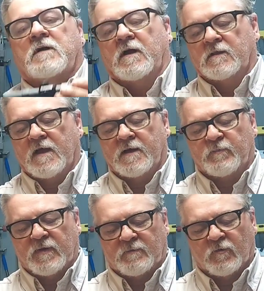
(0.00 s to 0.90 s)
A lot
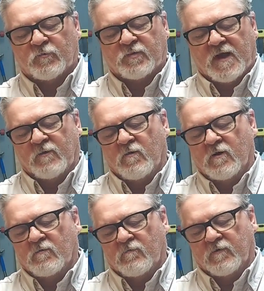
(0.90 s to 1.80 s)
of people, there's Play-Doh
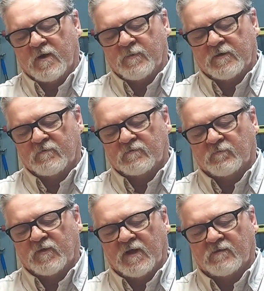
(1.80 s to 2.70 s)
all over it. I've been doing
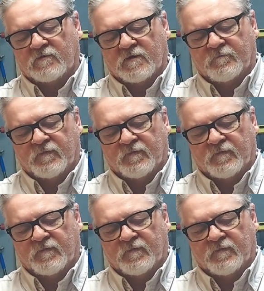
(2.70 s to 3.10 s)
some tests.